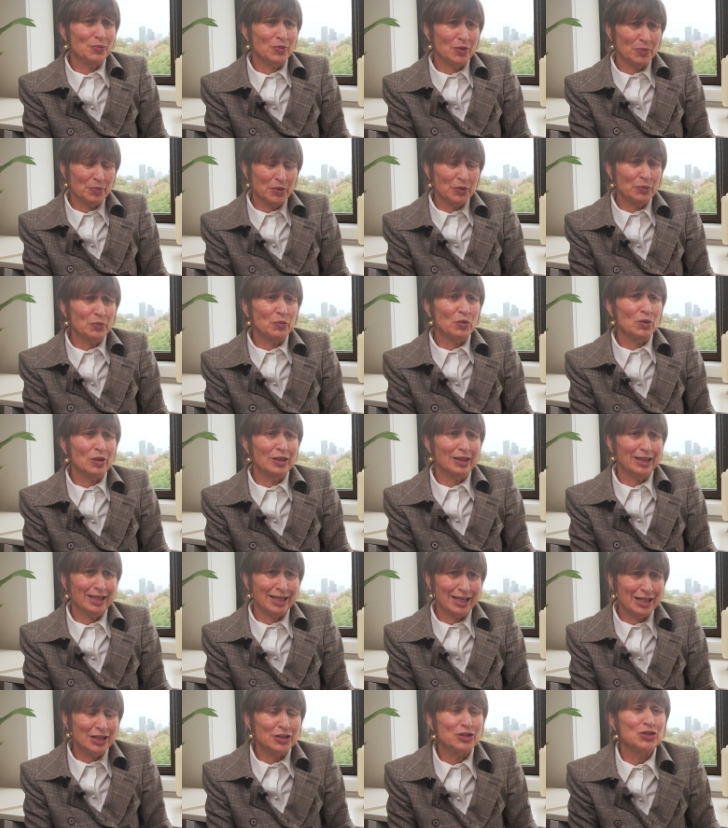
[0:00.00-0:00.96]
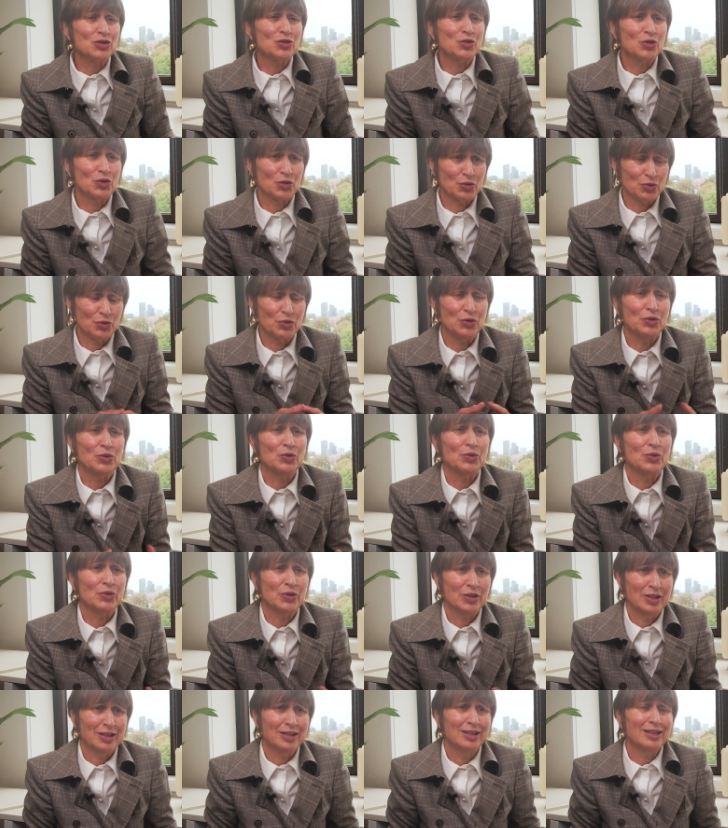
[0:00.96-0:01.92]
women will lead you
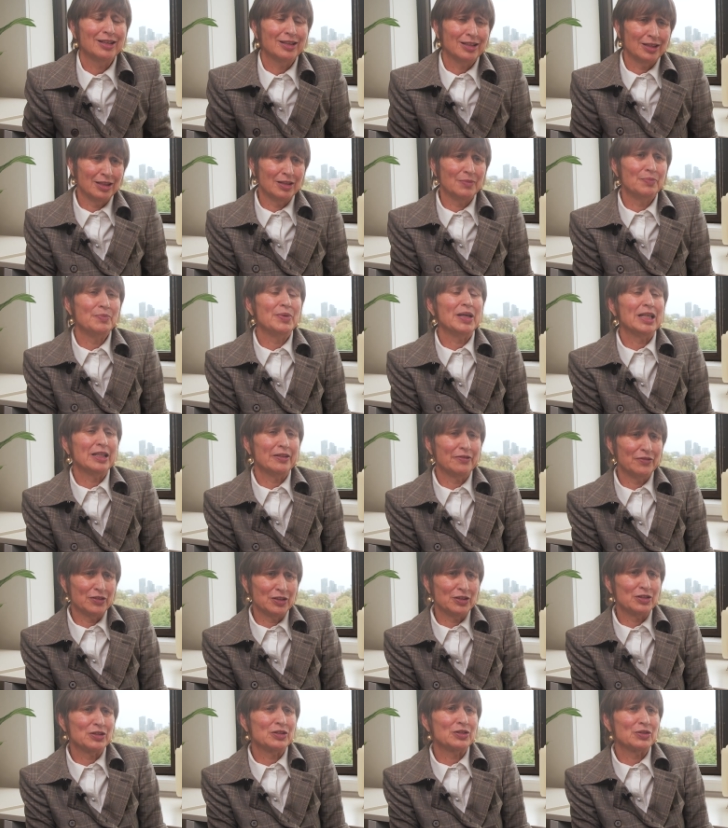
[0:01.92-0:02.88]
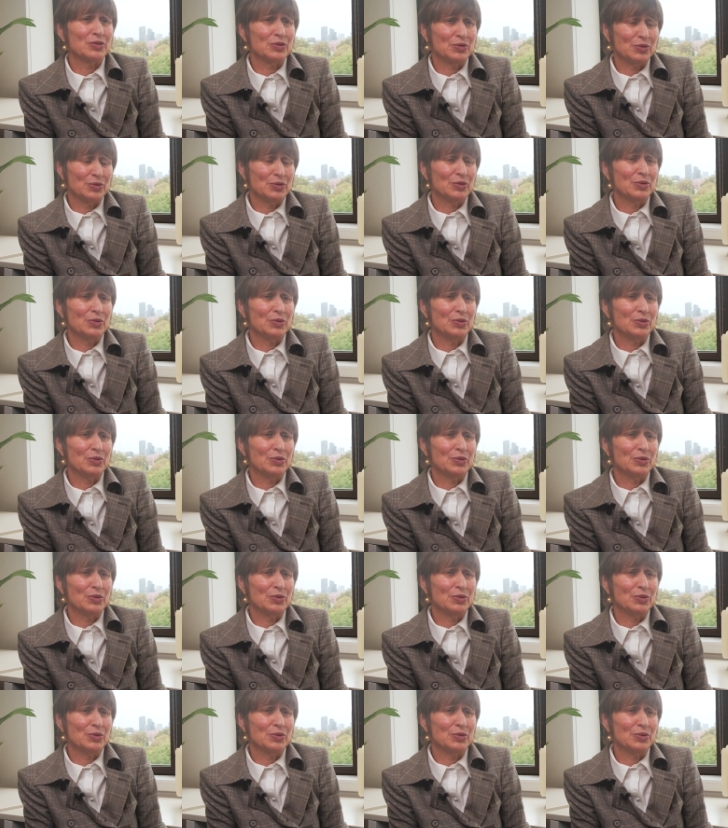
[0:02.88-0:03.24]
through the benefits